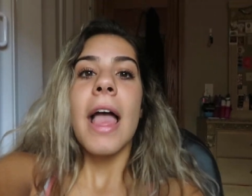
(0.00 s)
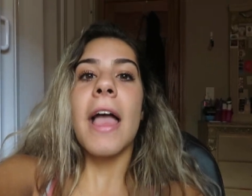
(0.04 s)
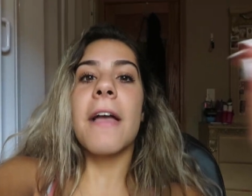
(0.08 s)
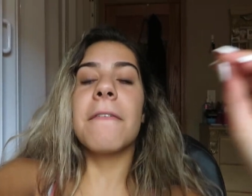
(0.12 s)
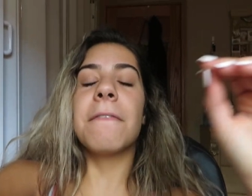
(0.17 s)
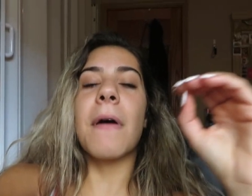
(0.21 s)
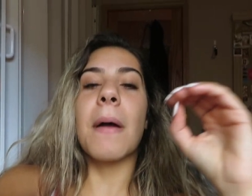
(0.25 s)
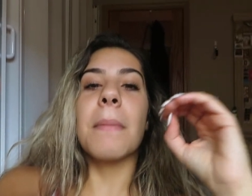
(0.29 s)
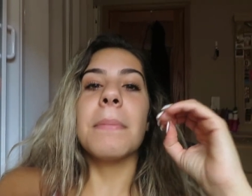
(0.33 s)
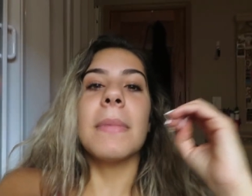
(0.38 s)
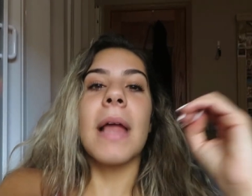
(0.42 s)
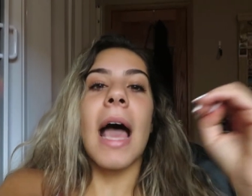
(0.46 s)

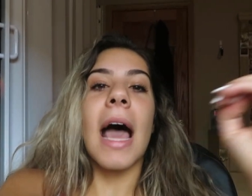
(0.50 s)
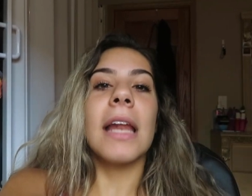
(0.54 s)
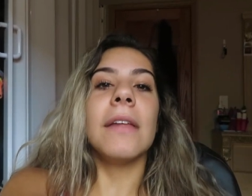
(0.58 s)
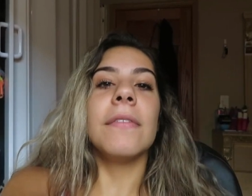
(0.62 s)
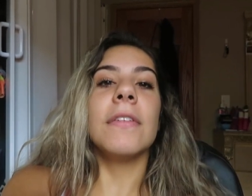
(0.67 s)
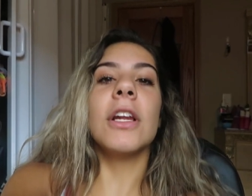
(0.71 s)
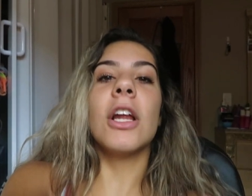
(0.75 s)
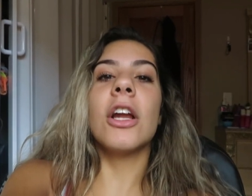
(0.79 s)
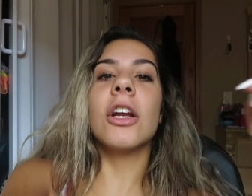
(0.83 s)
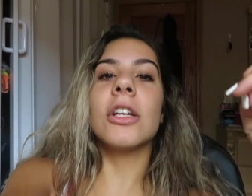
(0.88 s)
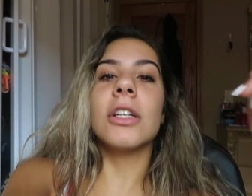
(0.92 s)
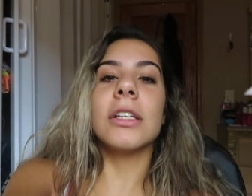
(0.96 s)
if i'm not
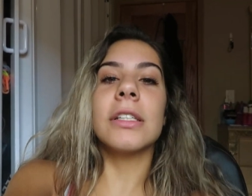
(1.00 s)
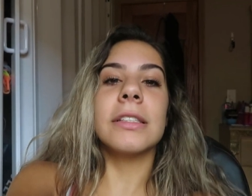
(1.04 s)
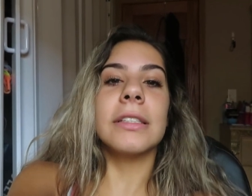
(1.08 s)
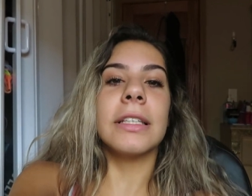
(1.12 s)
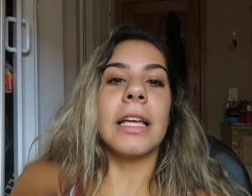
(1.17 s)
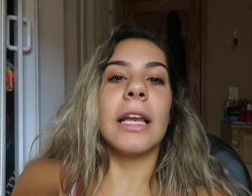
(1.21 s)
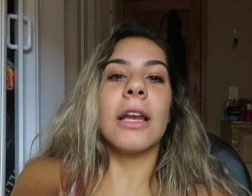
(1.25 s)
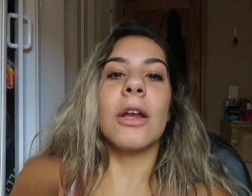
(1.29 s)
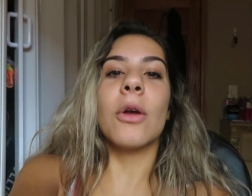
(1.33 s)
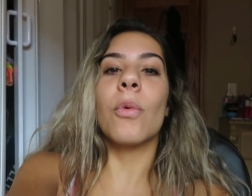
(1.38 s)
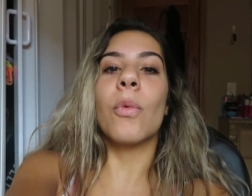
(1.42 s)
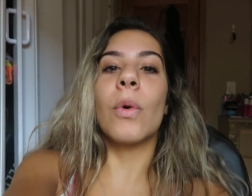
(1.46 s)
even
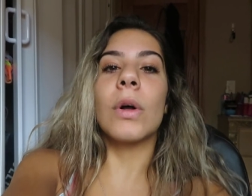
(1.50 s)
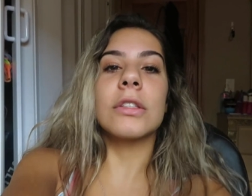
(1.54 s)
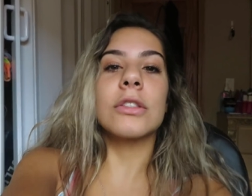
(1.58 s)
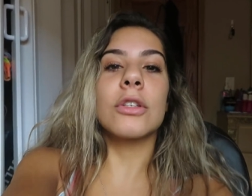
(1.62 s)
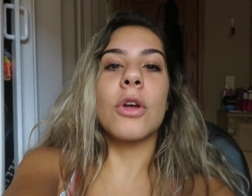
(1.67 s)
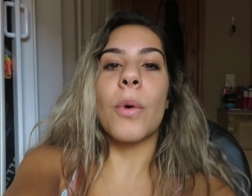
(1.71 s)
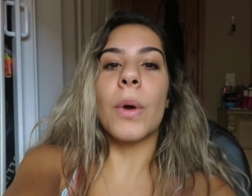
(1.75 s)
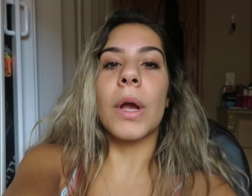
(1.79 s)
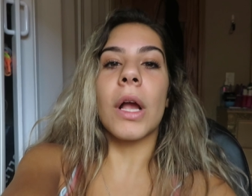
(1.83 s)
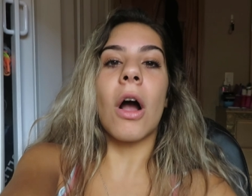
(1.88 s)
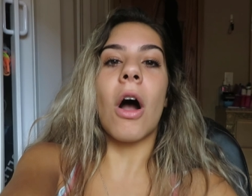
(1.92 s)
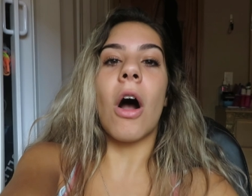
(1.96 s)
understanding what's
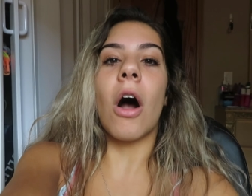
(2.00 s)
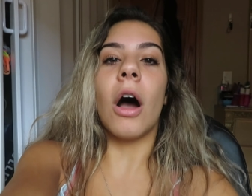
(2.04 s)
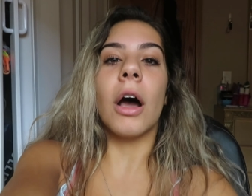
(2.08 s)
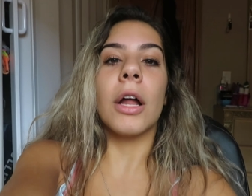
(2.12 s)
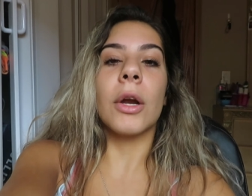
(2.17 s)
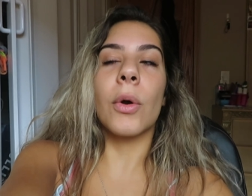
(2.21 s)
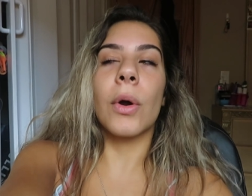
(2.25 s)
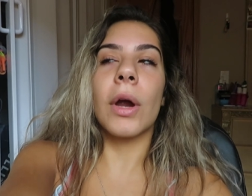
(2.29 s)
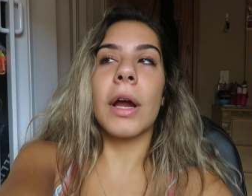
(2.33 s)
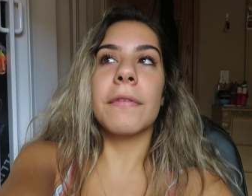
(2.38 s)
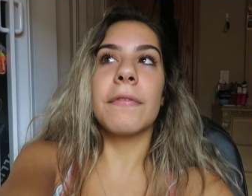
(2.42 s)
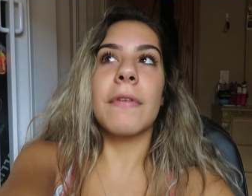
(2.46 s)
going
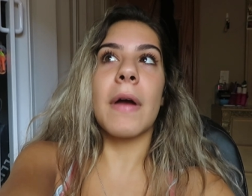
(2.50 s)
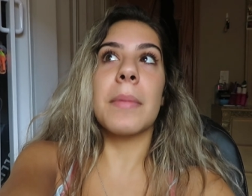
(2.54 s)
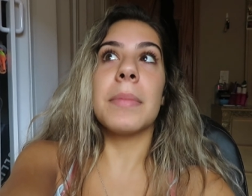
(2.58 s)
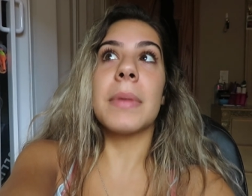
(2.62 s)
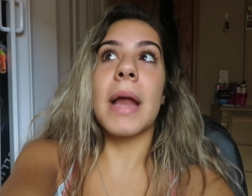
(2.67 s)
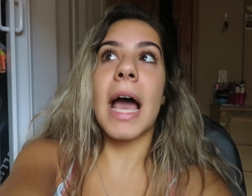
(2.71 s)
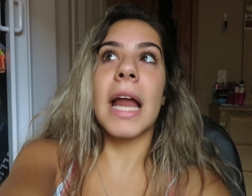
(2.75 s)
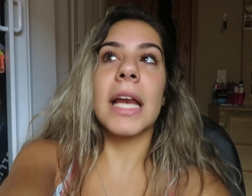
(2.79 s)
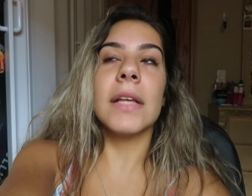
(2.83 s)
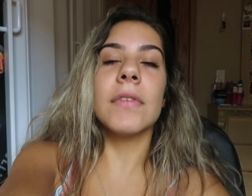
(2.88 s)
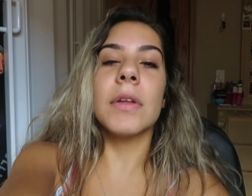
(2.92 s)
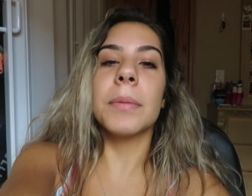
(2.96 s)
on or if i'm
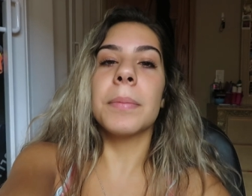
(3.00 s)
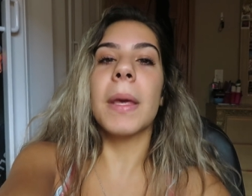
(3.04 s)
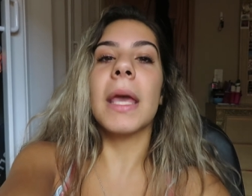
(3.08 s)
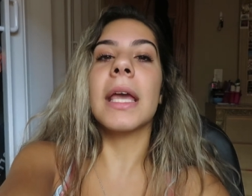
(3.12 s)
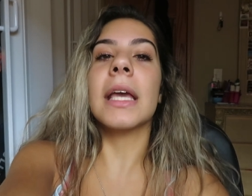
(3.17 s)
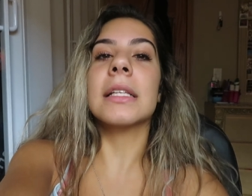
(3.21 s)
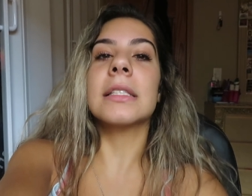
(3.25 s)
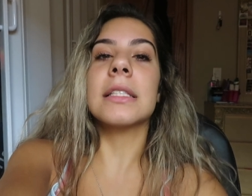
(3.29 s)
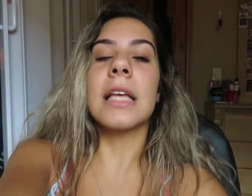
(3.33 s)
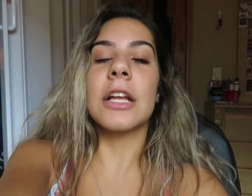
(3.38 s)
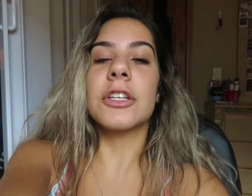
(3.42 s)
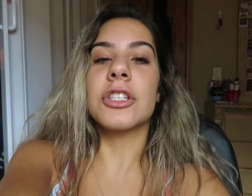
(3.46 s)
not even
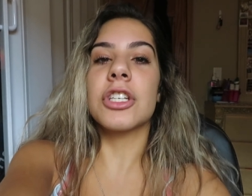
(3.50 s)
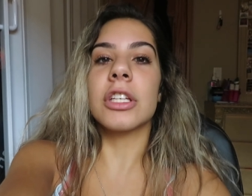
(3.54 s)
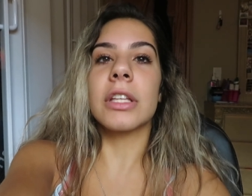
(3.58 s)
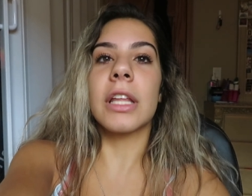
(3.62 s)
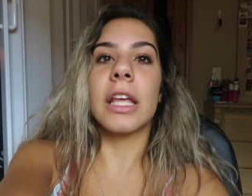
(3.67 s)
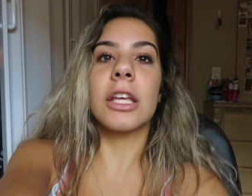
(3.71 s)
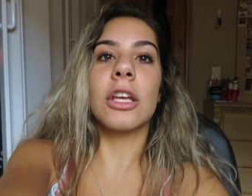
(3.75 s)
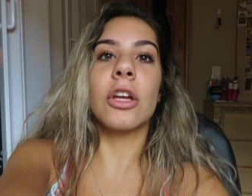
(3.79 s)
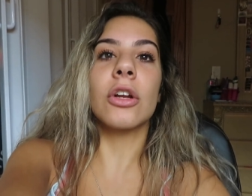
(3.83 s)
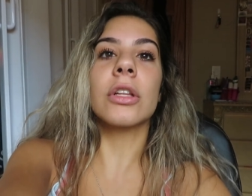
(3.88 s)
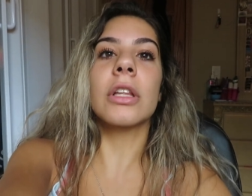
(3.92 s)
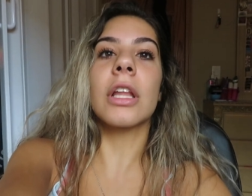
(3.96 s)
paying attention
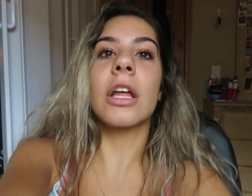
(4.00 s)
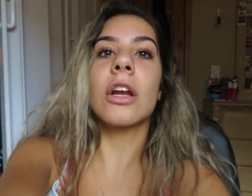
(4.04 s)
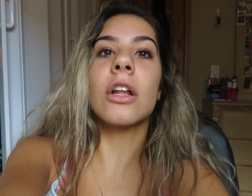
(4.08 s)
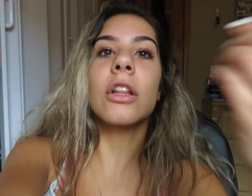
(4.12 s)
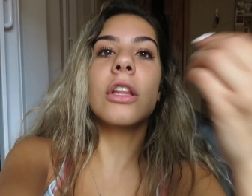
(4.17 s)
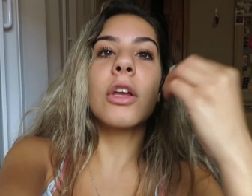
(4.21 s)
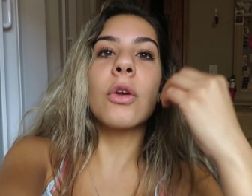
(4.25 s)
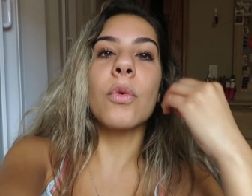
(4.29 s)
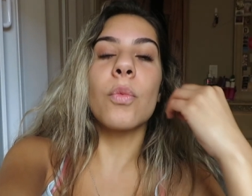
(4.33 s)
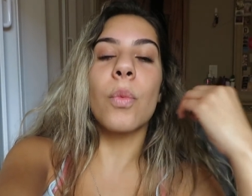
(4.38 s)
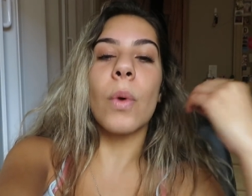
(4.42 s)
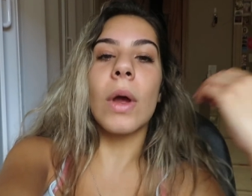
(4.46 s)
like you're
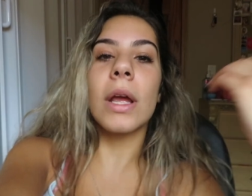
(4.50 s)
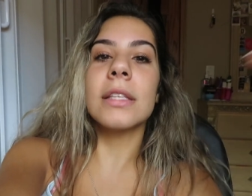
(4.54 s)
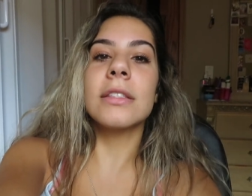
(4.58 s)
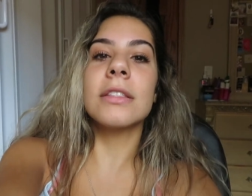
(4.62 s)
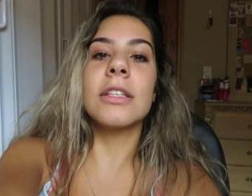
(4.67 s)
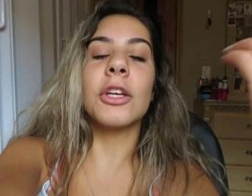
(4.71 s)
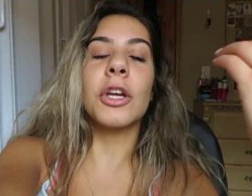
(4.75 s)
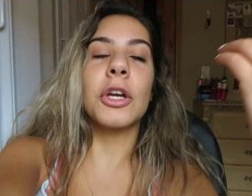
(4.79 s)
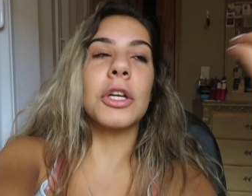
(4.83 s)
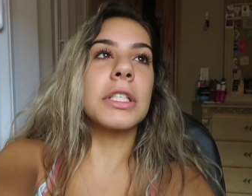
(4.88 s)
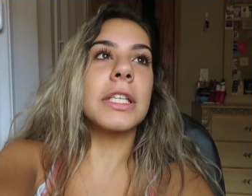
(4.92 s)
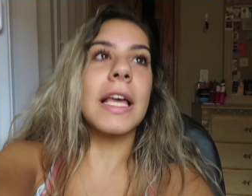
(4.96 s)
literally
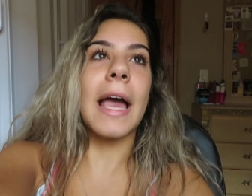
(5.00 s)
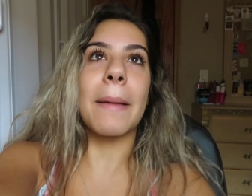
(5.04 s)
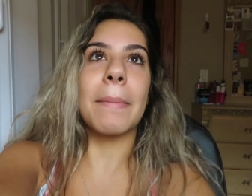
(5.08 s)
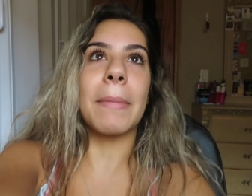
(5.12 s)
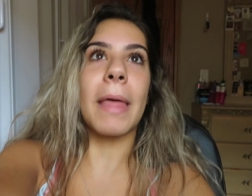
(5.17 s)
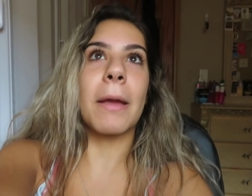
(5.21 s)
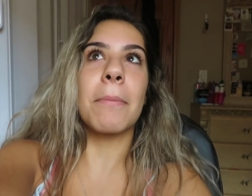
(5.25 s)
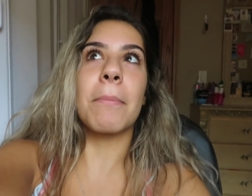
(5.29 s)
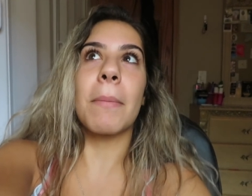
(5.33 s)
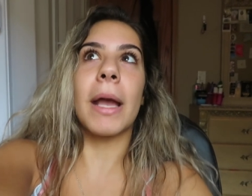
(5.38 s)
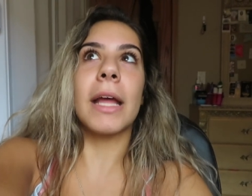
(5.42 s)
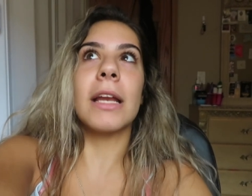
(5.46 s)
wasting your time
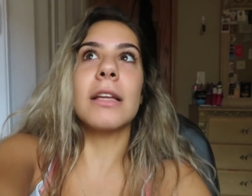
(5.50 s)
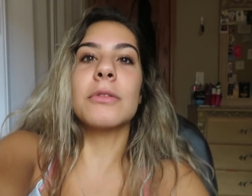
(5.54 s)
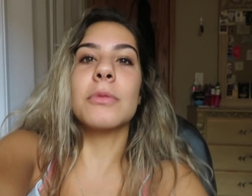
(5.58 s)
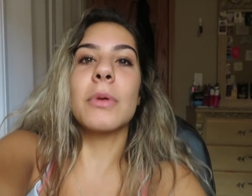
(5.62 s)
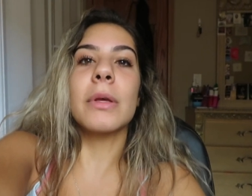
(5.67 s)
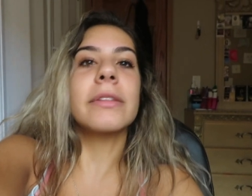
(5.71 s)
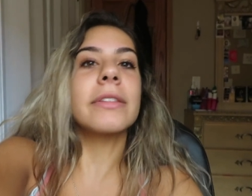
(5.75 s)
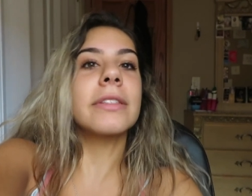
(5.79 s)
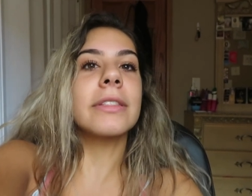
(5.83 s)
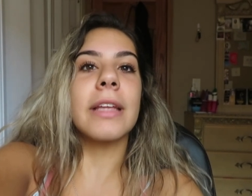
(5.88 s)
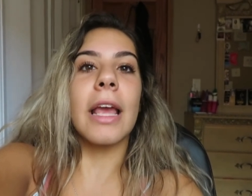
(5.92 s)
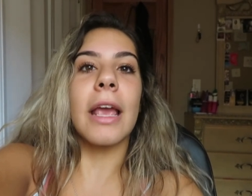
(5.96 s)
like might as
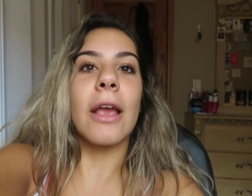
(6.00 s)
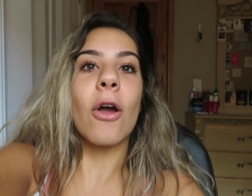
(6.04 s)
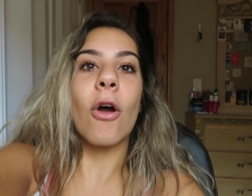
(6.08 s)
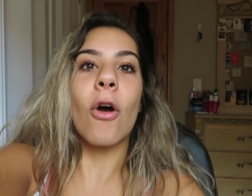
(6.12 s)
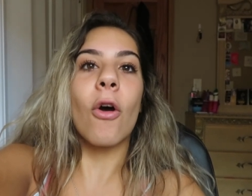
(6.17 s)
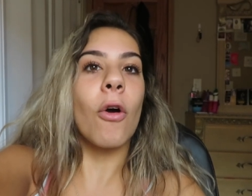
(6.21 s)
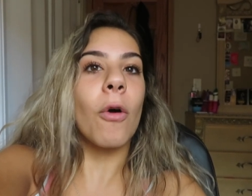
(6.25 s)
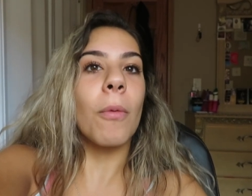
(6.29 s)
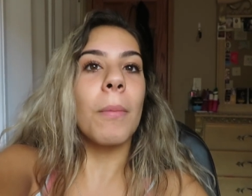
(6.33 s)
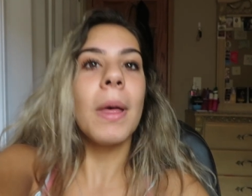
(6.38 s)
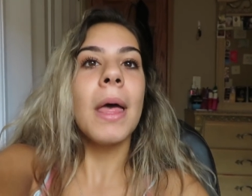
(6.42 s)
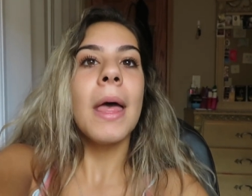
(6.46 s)
well stay
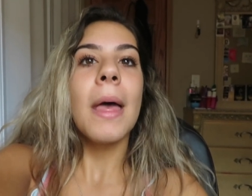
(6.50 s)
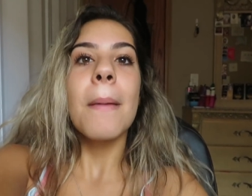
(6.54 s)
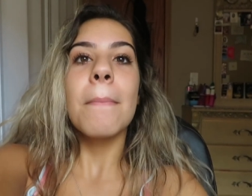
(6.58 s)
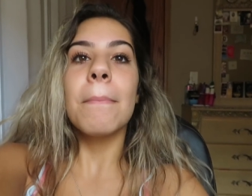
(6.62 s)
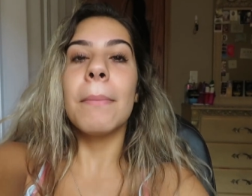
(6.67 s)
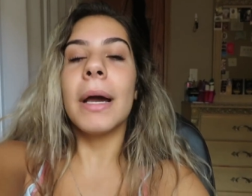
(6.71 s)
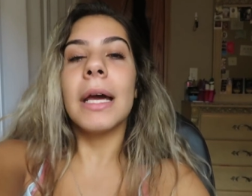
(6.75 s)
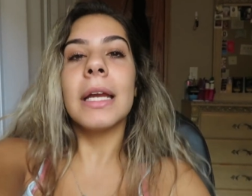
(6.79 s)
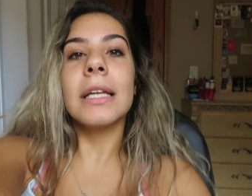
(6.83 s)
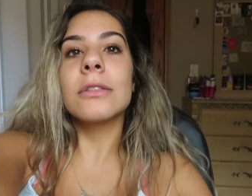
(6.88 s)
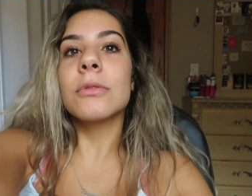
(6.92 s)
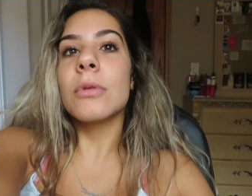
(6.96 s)
home
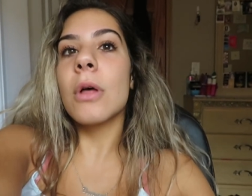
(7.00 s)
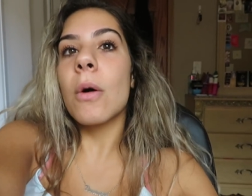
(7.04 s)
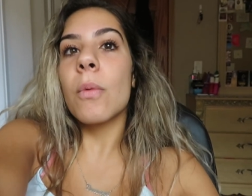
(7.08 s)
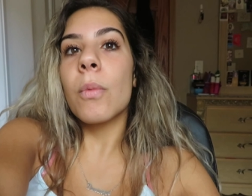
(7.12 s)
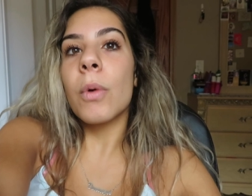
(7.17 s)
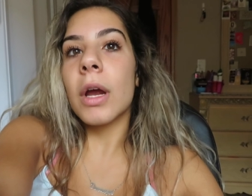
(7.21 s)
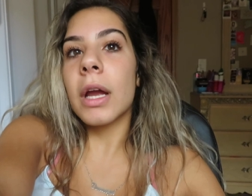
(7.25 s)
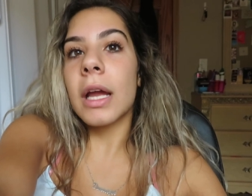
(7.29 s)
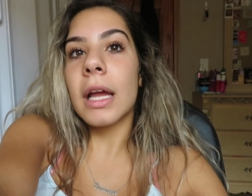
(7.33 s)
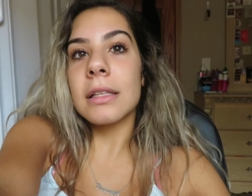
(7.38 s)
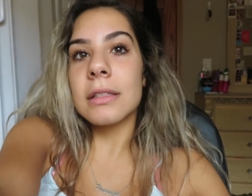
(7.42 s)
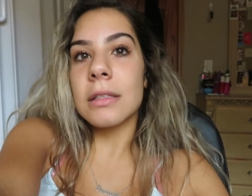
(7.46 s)
might as well
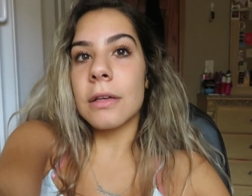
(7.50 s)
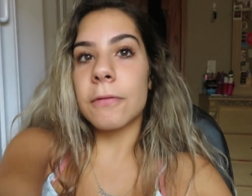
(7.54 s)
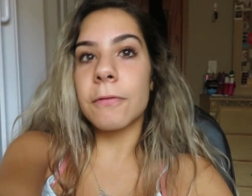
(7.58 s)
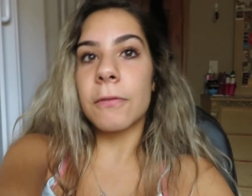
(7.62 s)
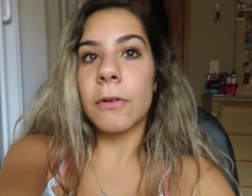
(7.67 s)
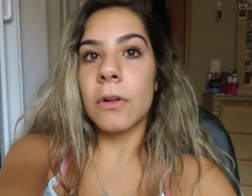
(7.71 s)
work as a